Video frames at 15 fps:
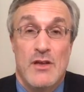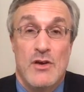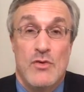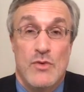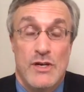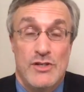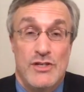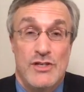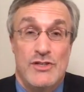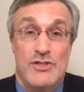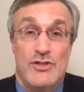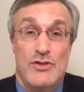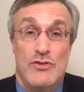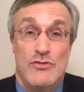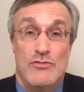which is
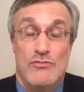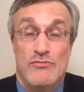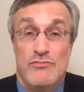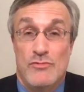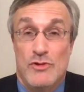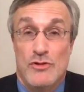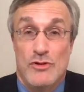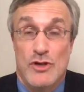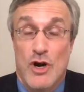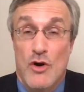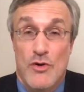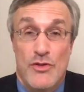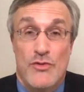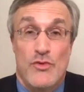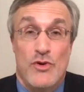to go
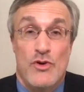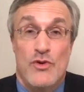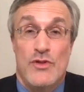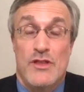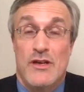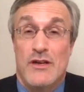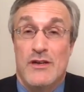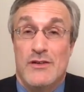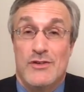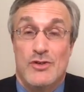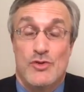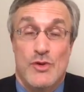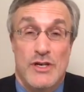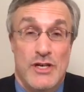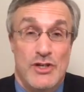through the
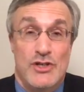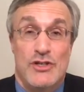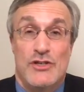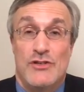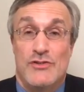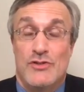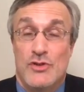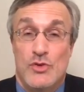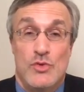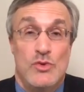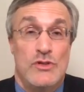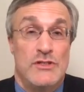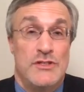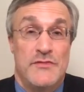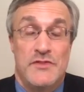traditional
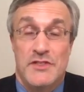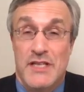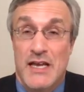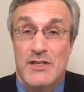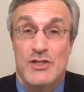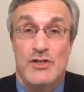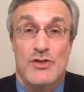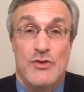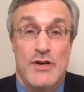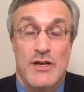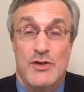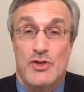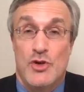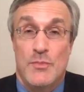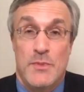tools of statutory
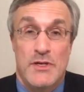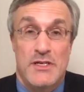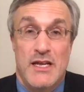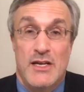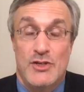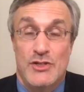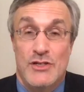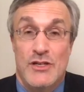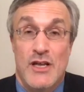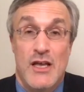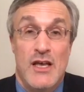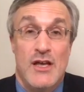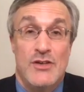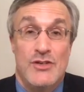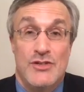interpretation
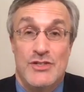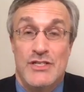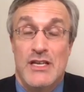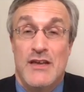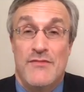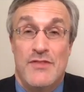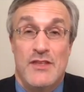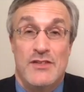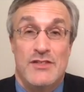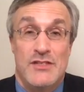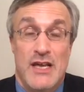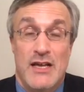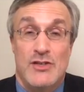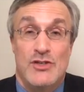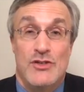to see if the
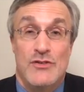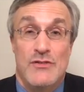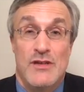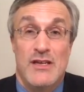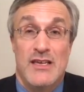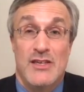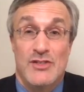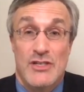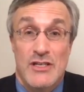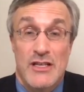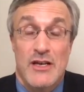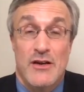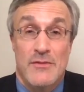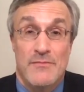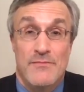statute is
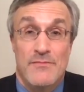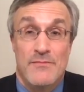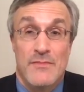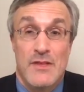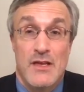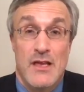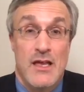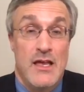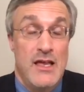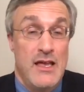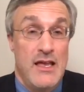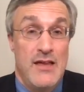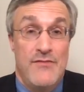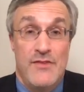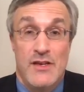clear.
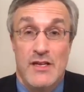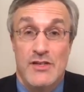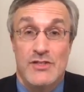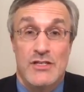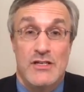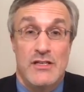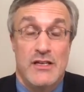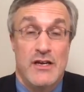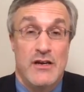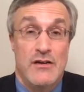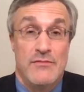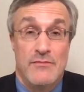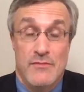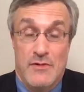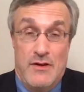If it is
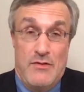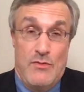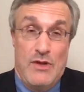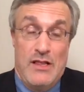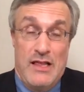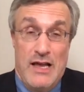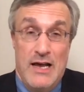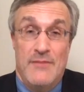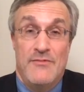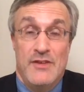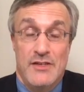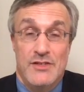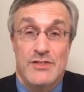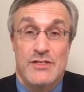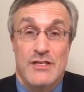clear, well,
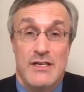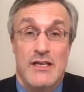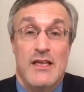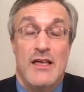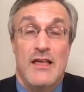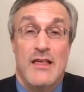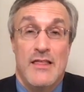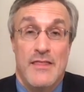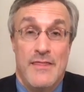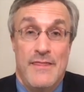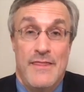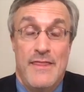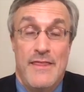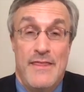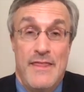obviously,
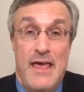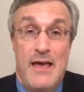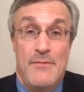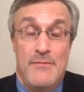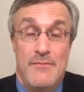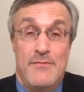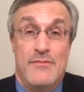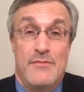that